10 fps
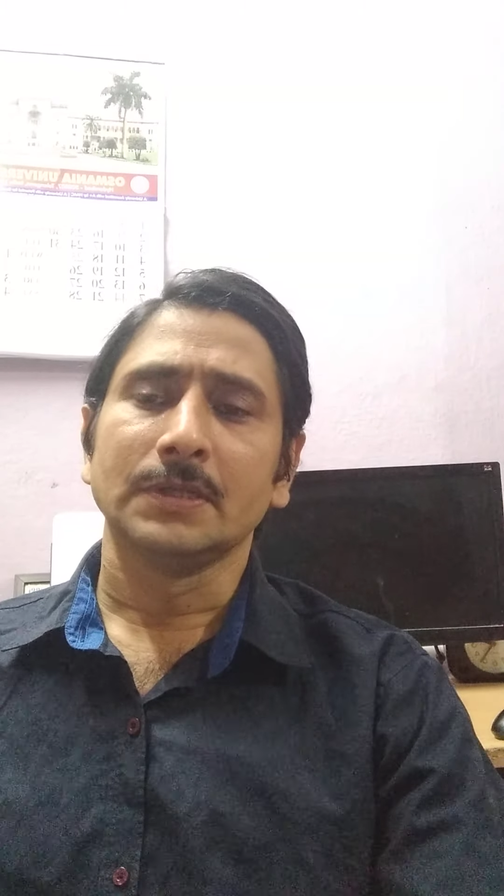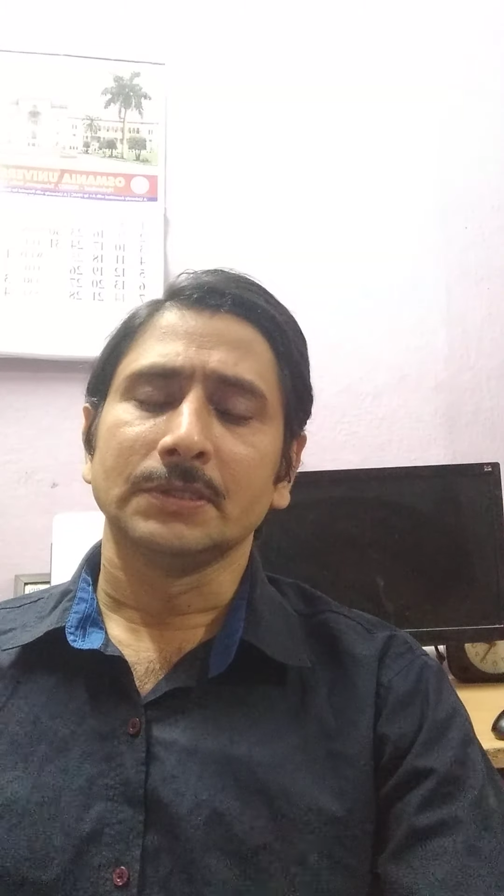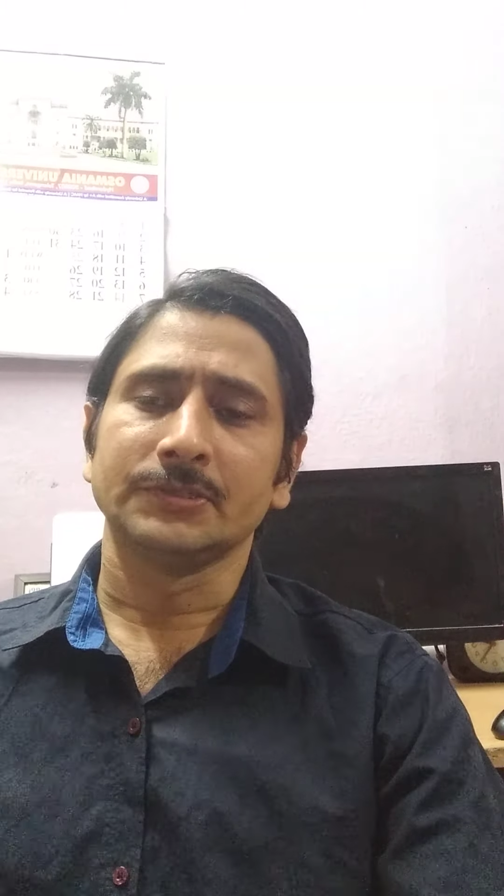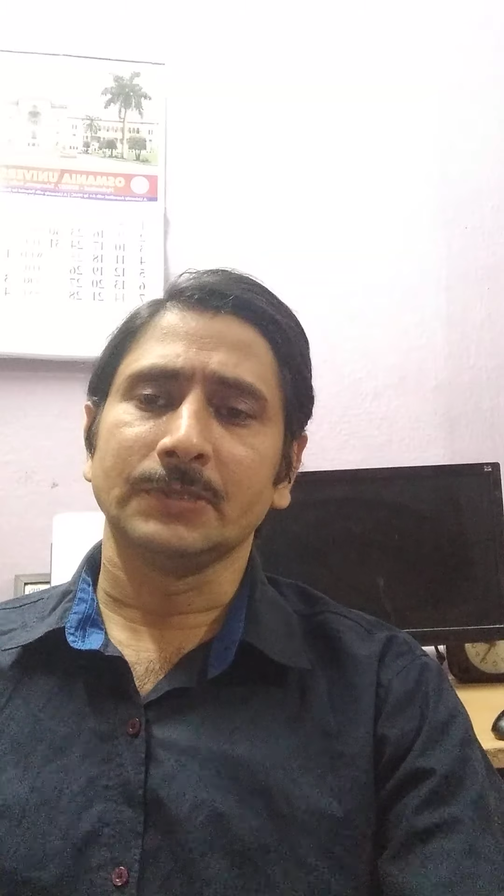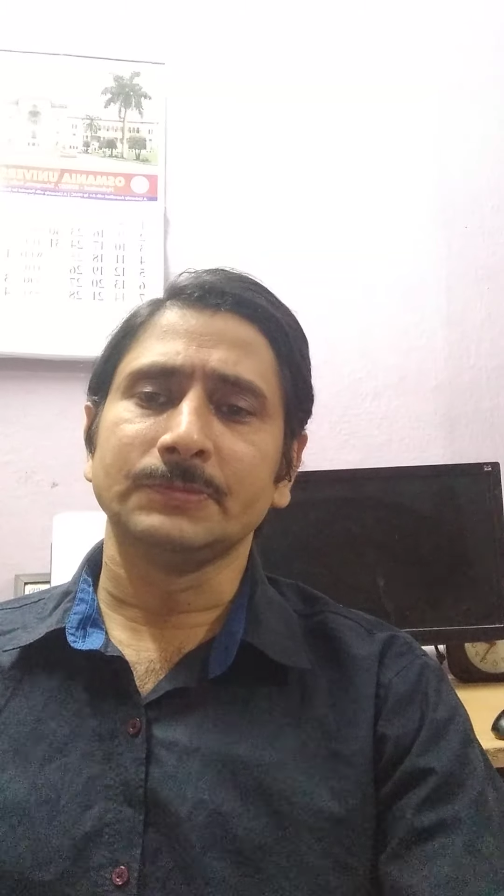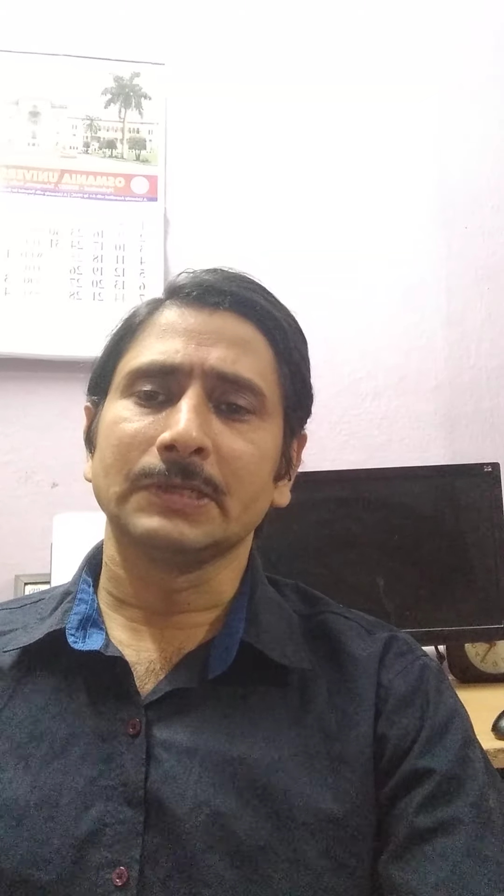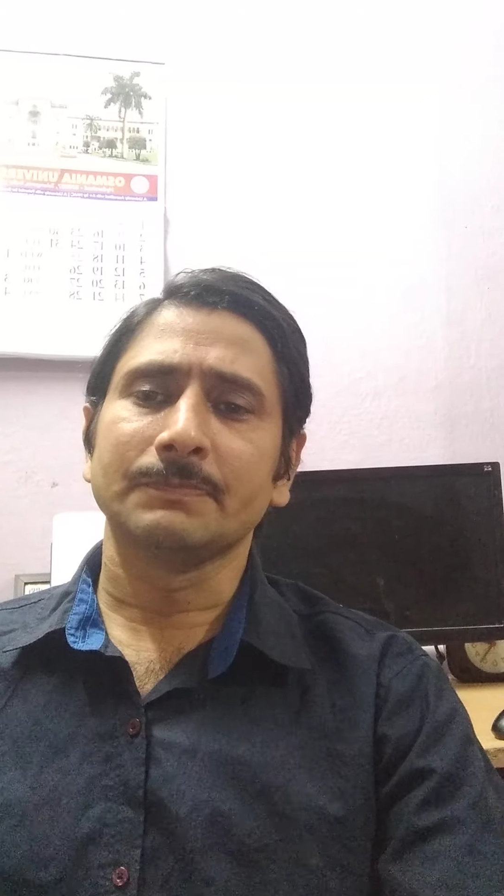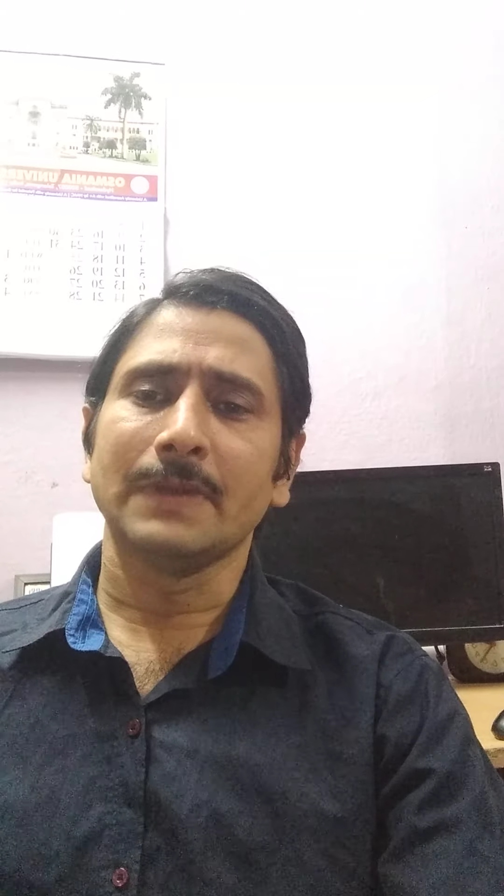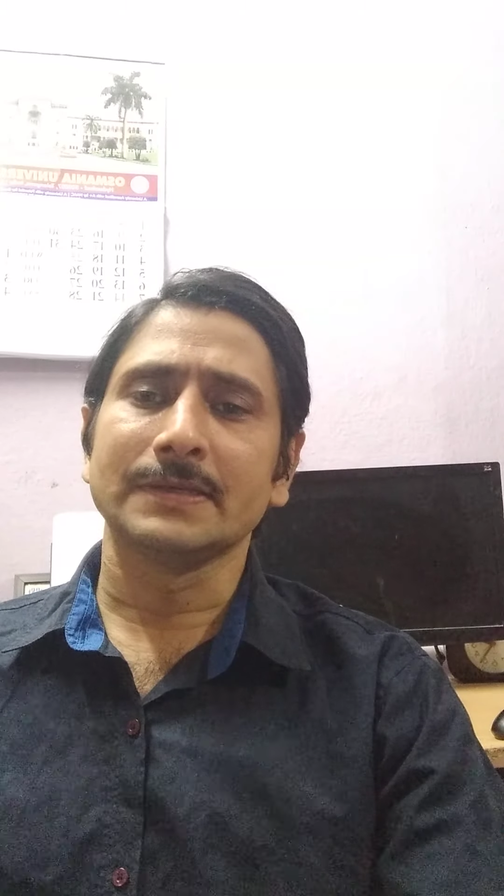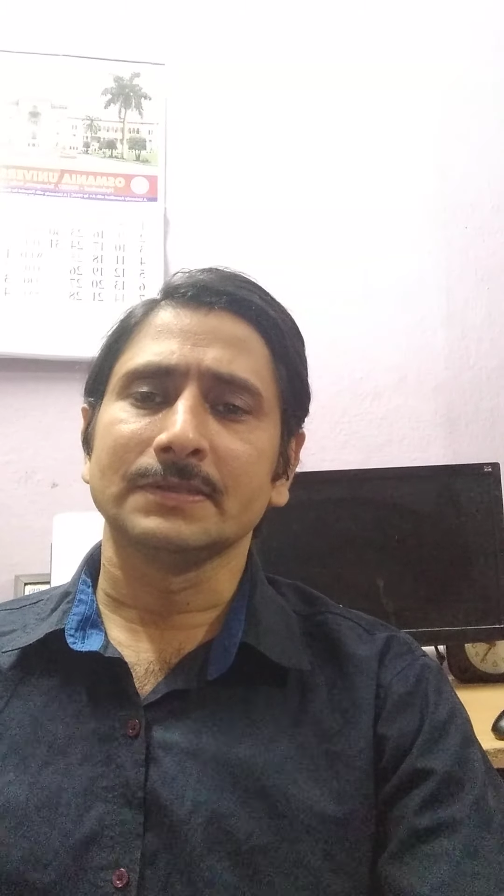the subject
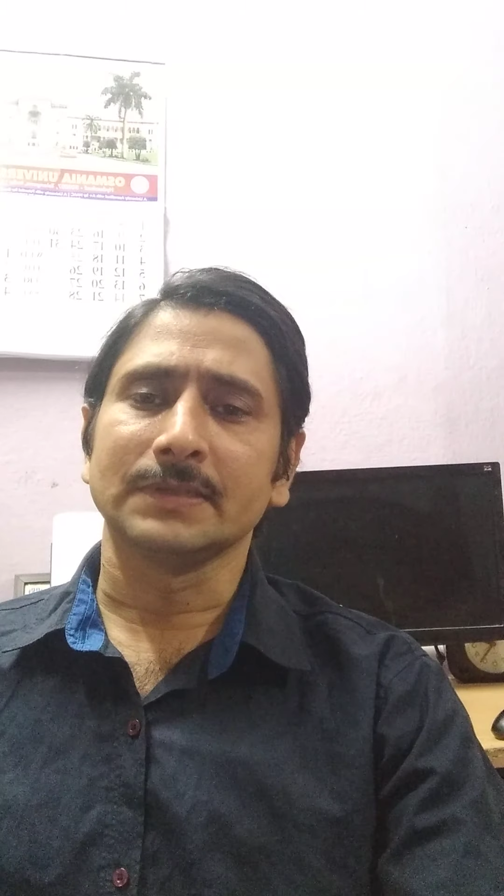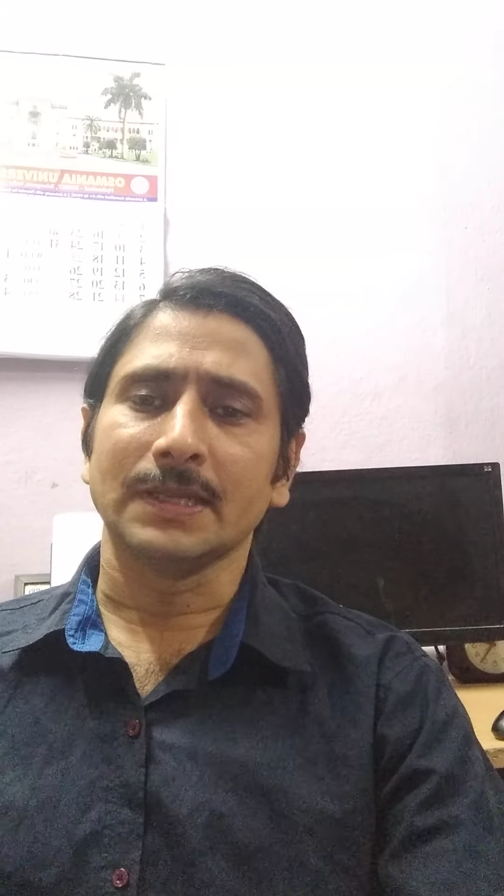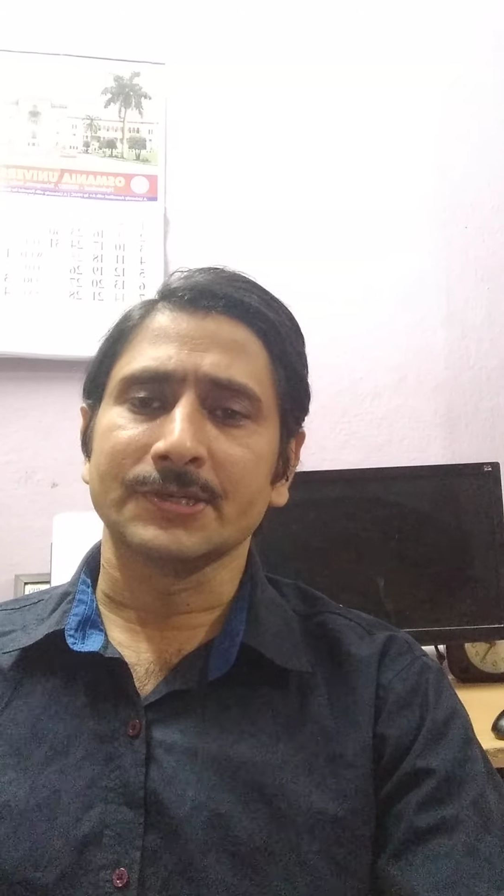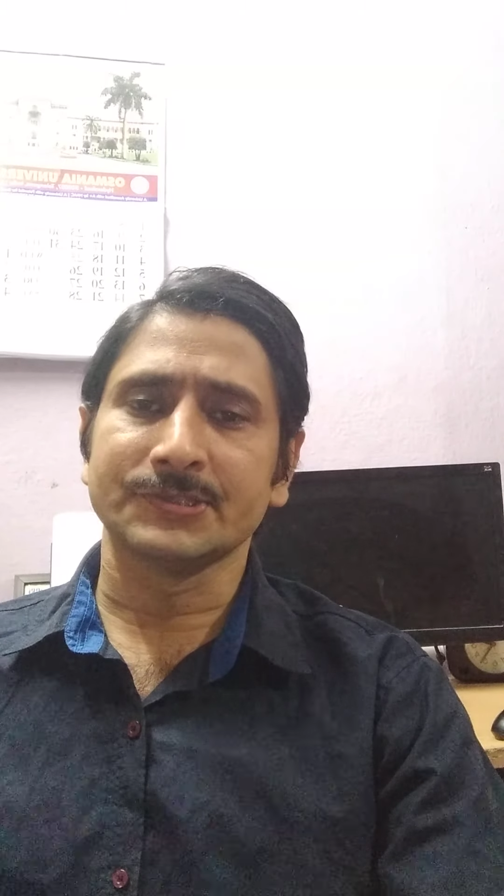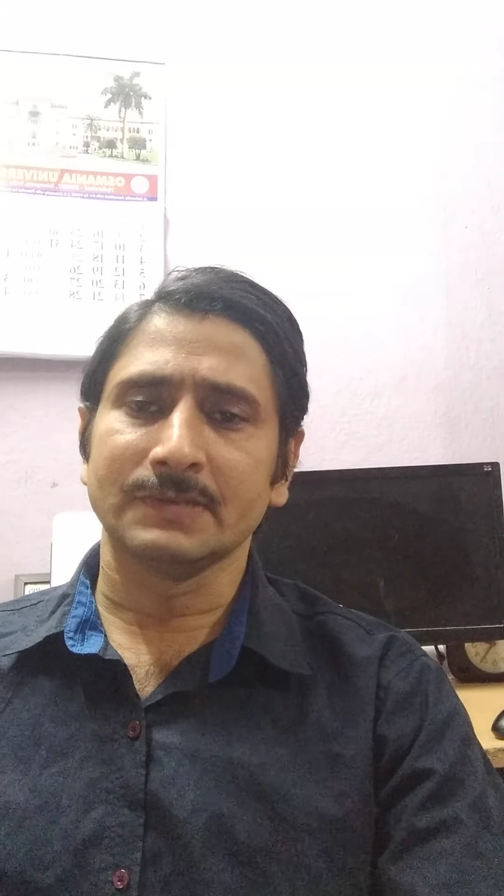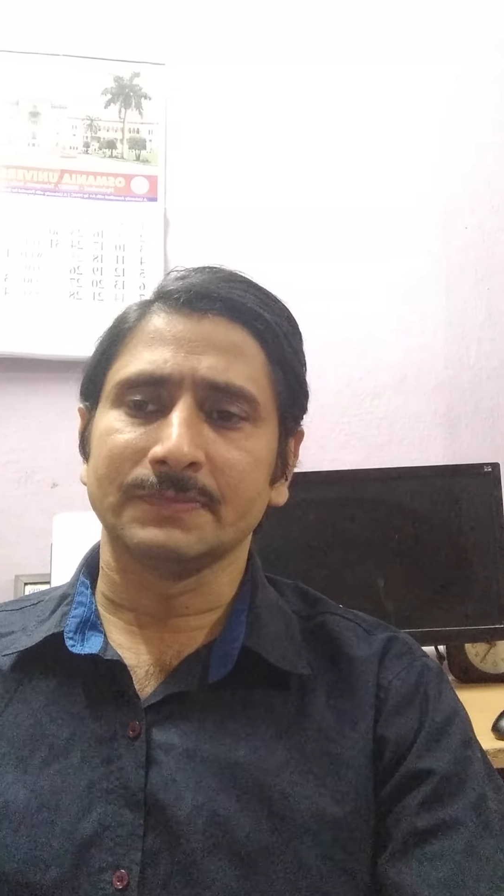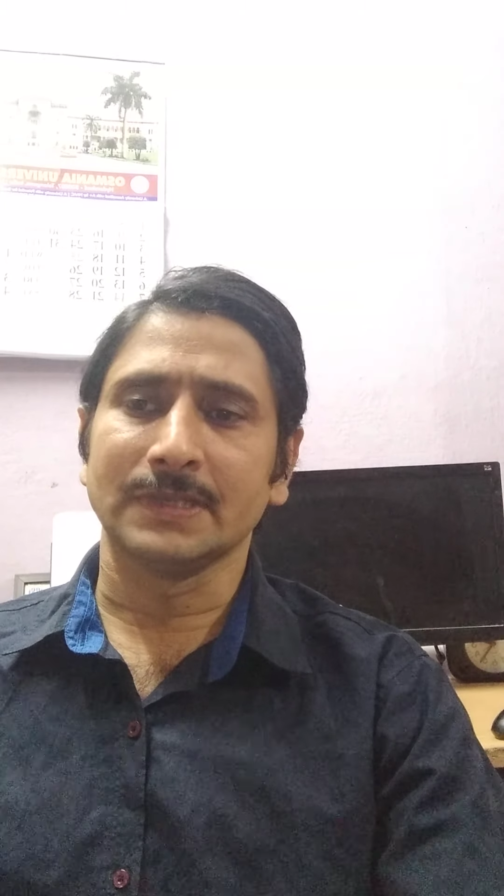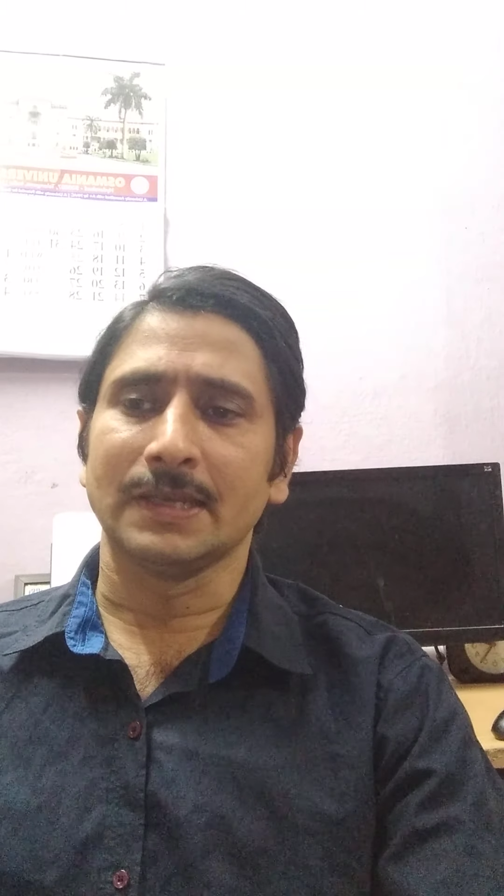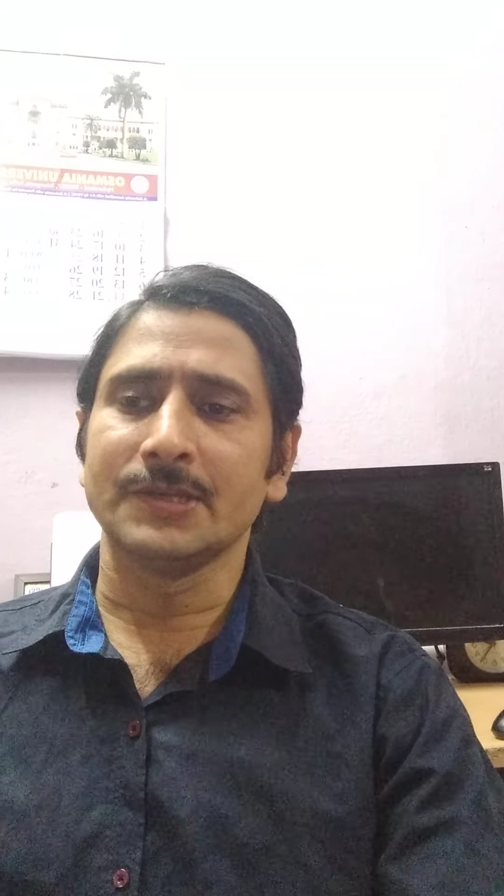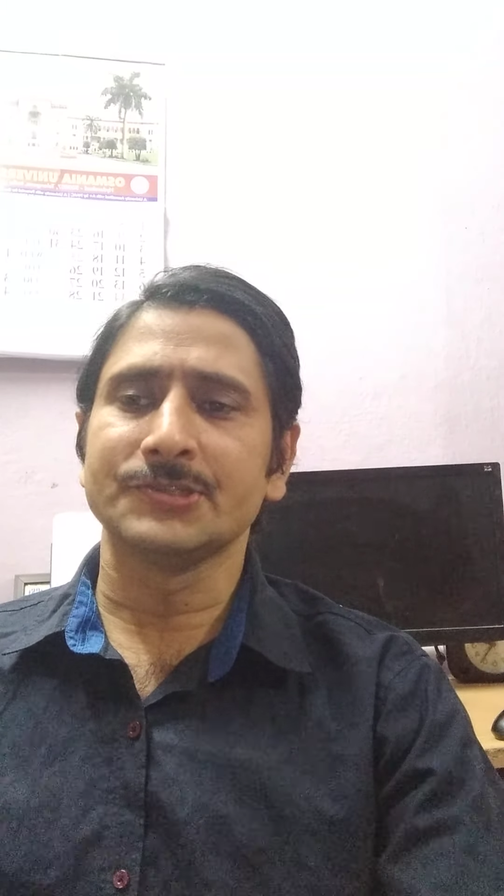matter in connection
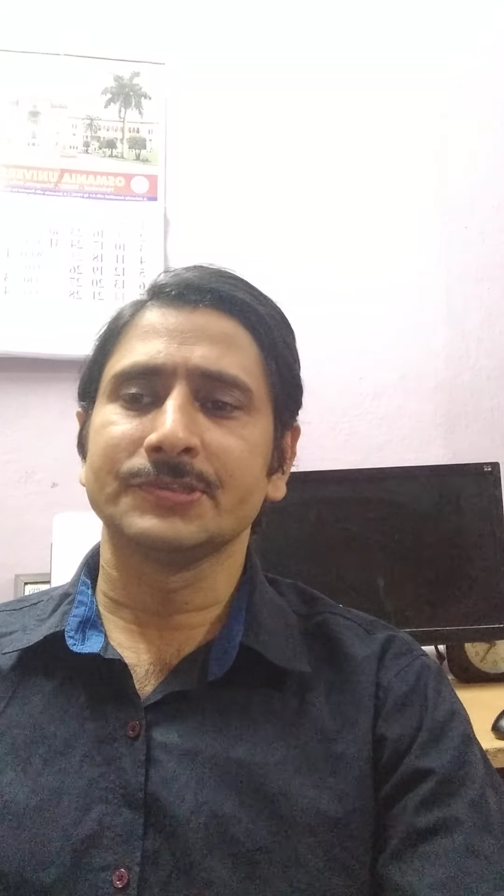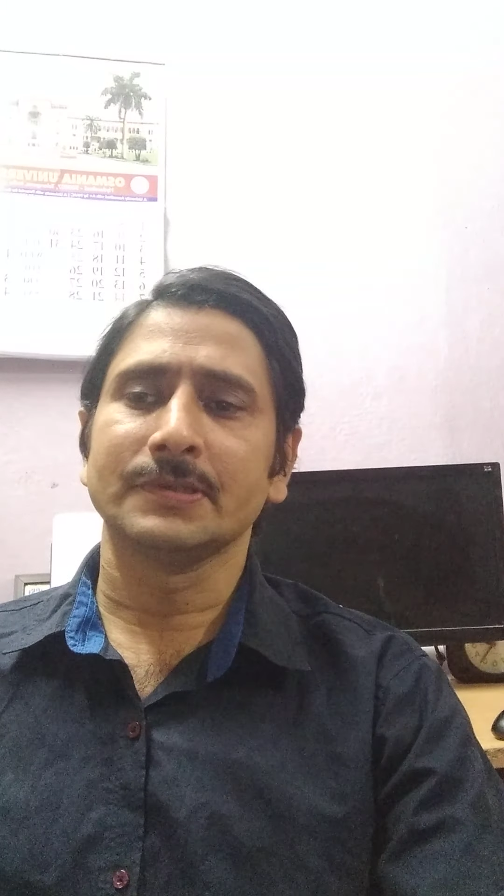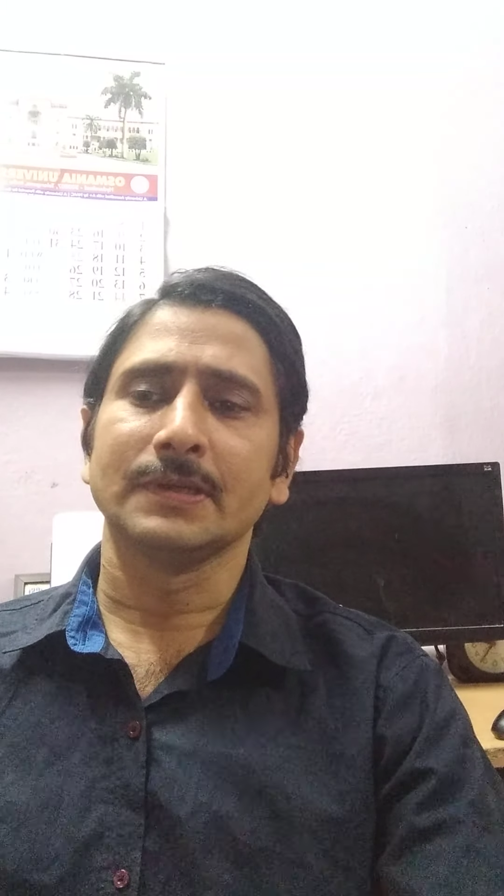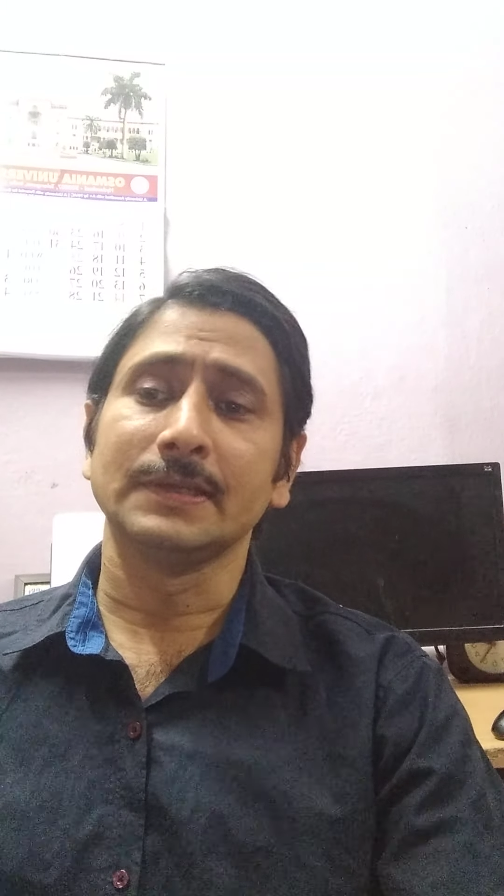with alleged